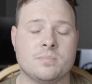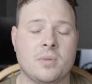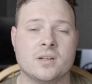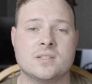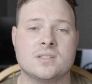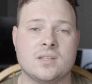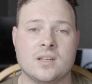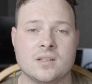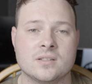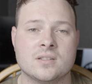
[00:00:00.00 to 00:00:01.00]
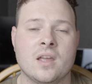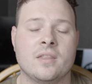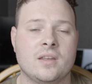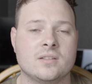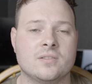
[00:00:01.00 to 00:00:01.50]
bug stings,
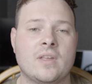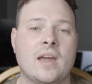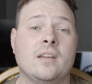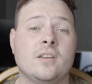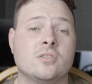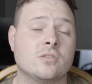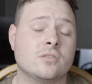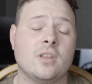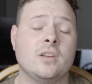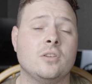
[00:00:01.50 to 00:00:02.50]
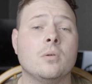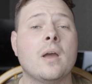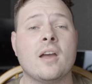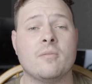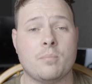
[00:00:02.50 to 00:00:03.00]
things of that nature. So they do
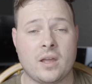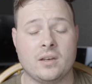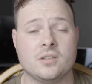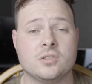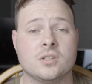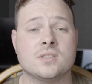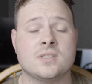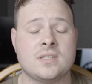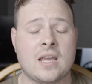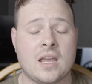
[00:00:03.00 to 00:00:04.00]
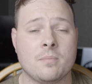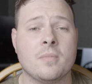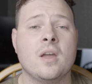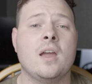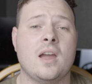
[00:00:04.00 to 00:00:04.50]
have bandages, tape,
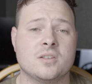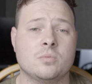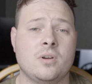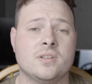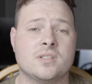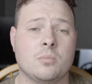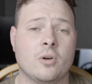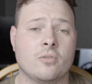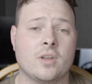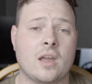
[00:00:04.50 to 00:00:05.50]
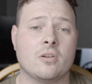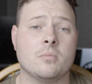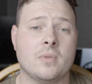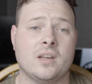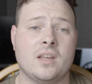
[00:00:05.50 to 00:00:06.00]
as well as some over-the-counter
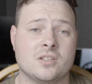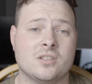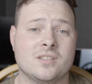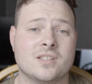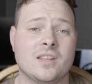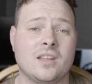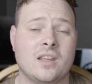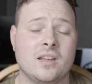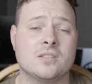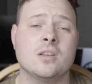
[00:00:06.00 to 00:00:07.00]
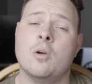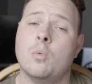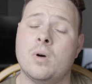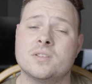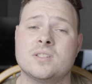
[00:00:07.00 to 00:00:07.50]
medication inside the kits,
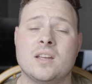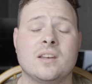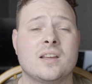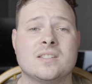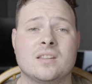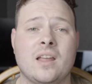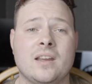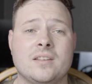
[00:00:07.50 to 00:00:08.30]
while staying nice and light.